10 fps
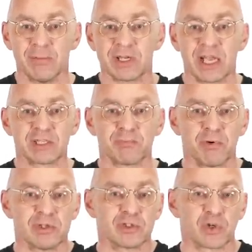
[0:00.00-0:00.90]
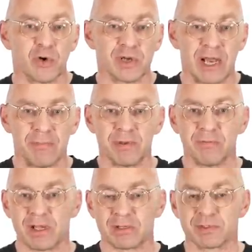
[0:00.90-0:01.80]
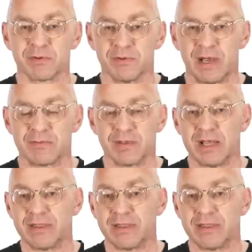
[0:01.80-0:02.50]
but the exponents going up in multiples of 5.